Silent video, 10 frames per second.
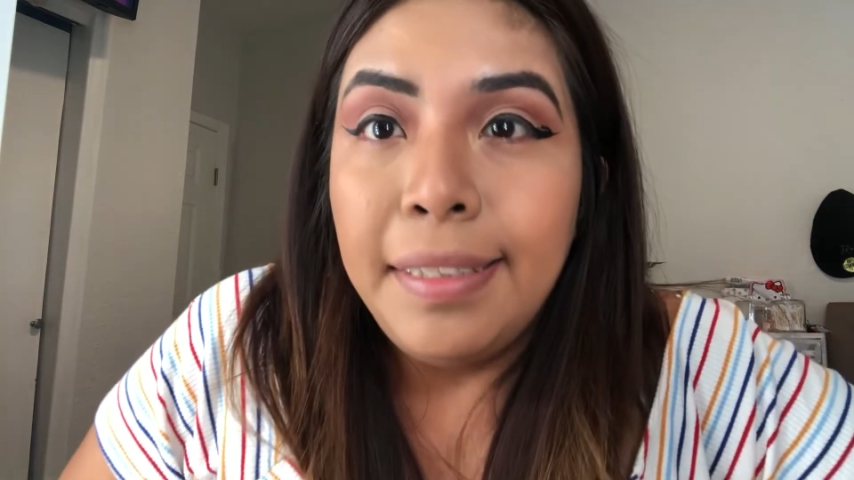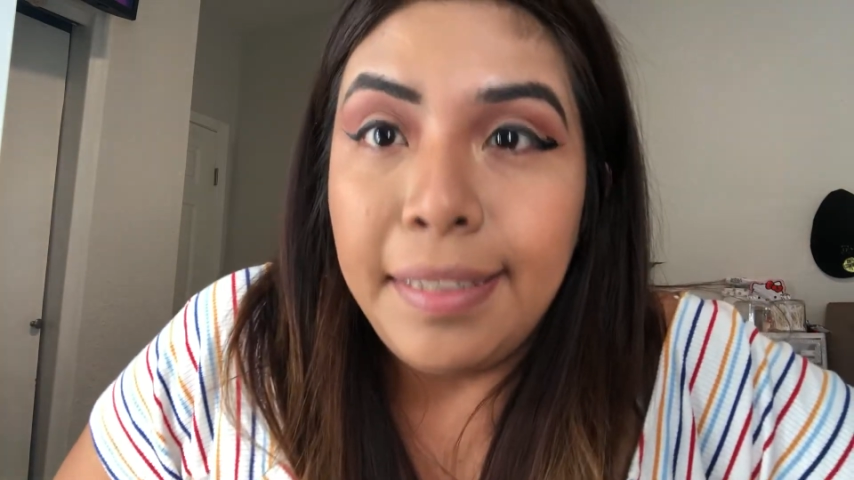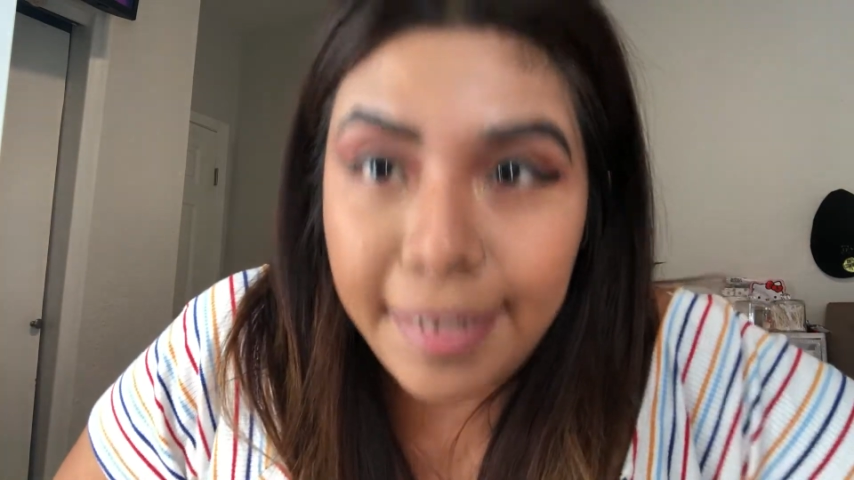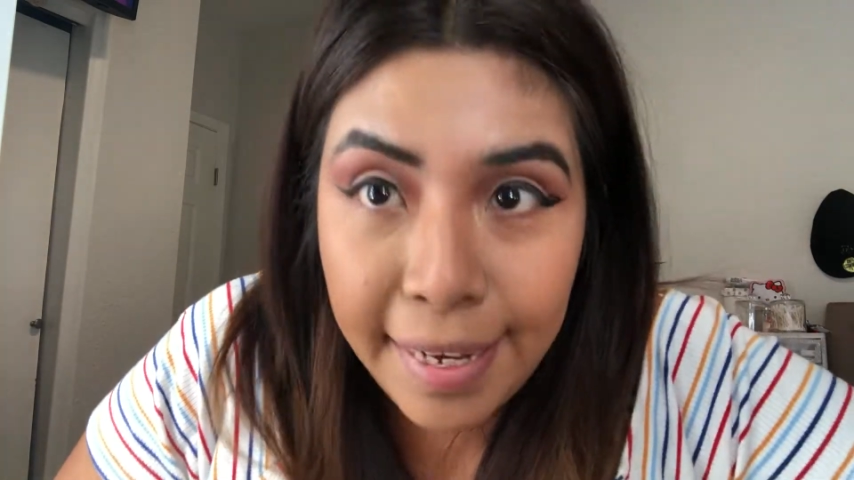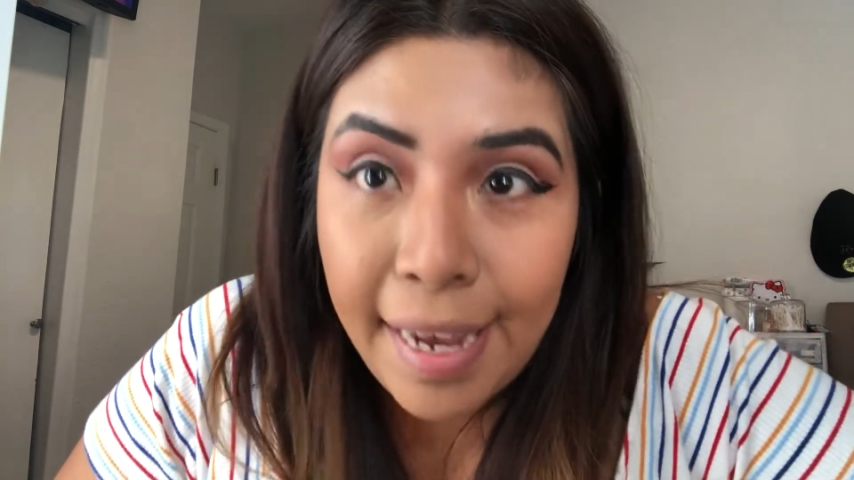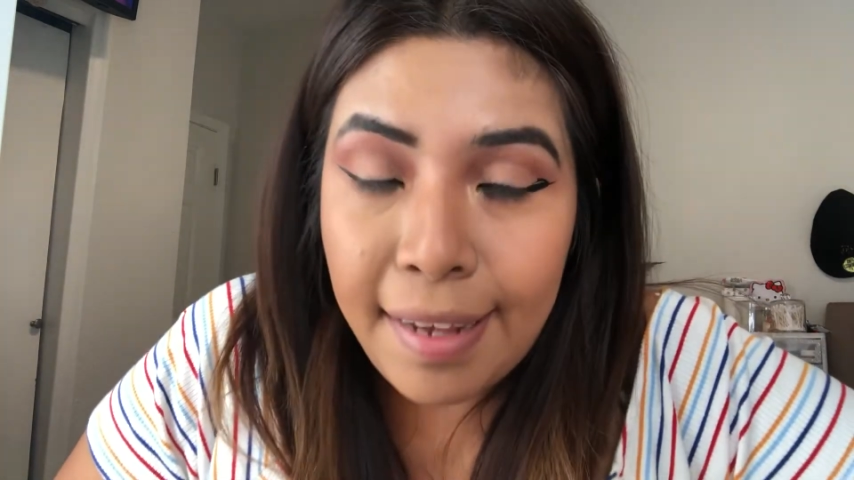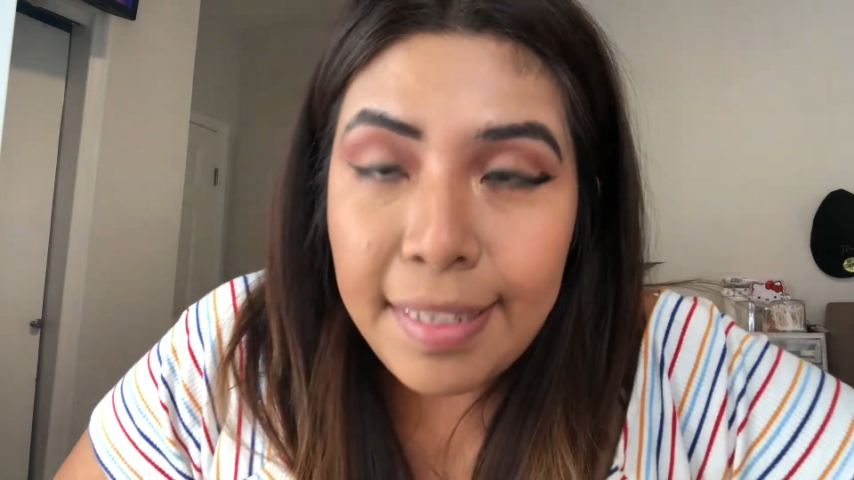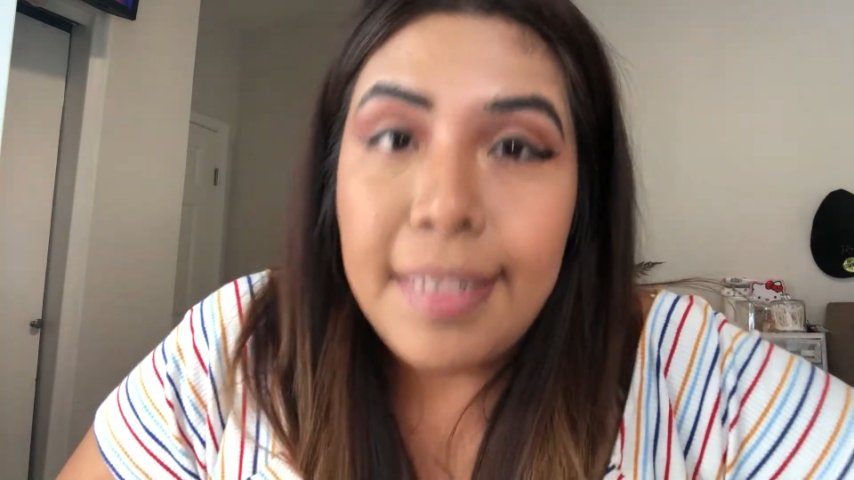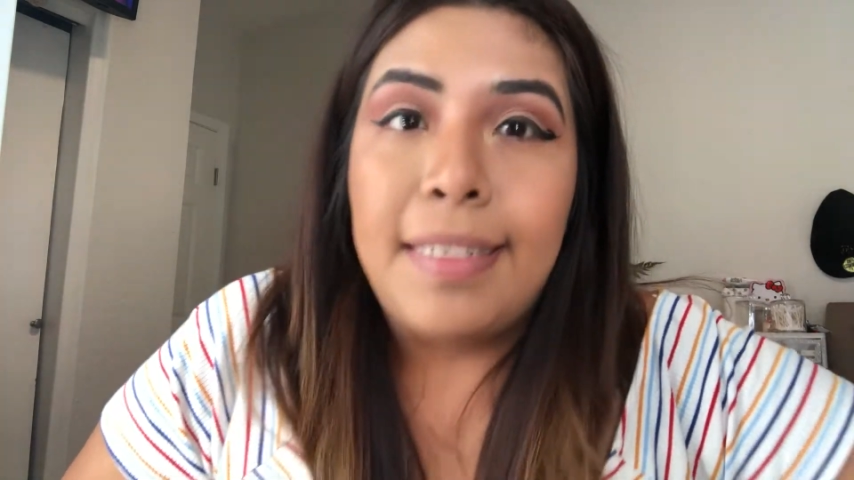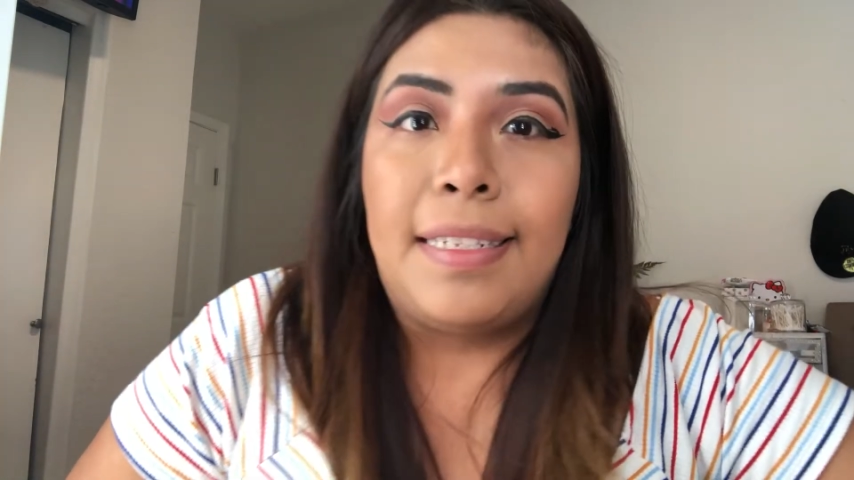
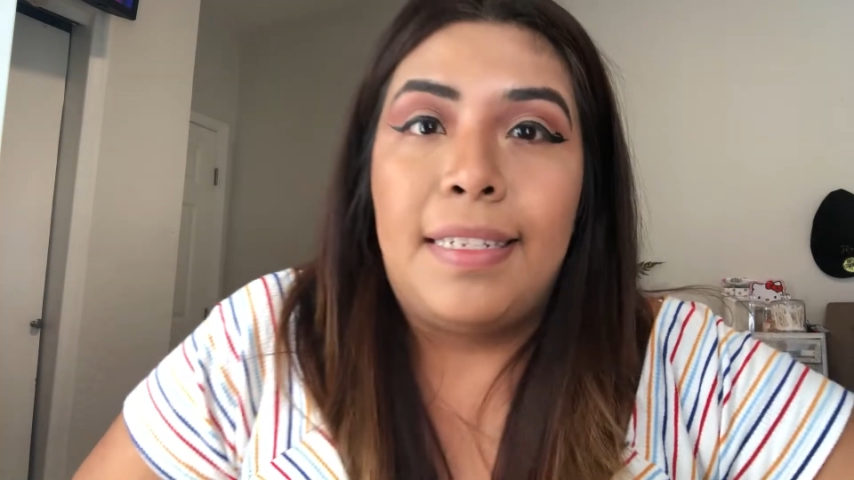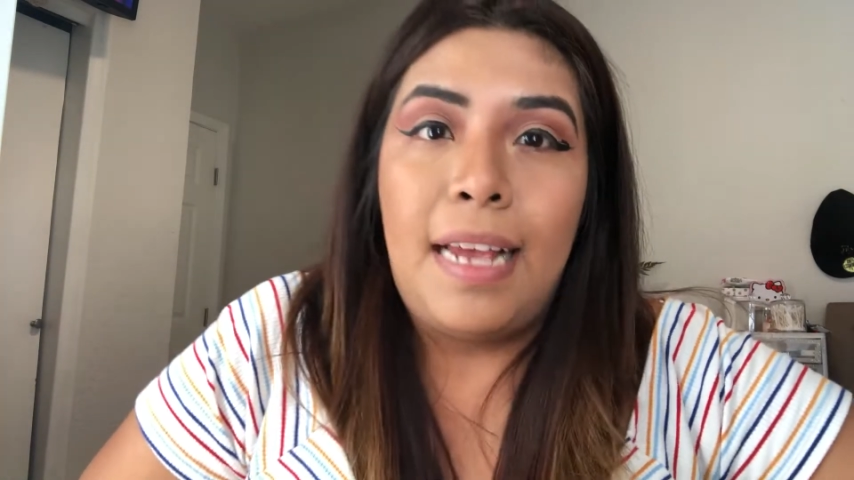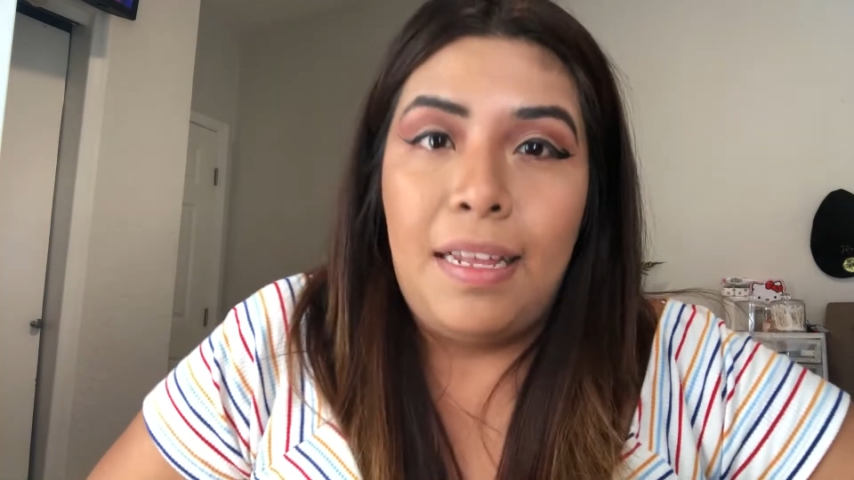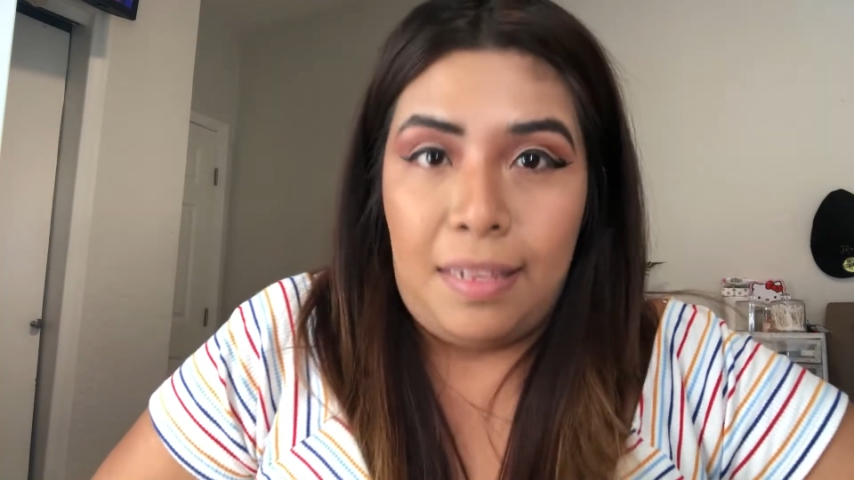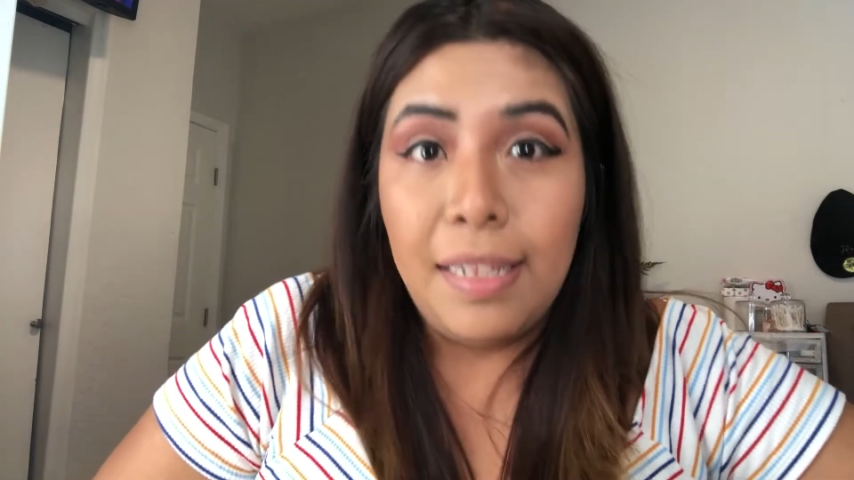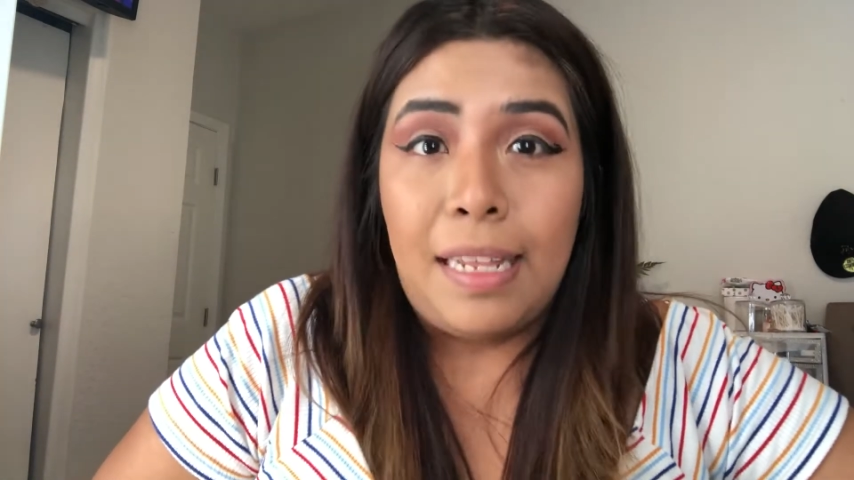yes, I look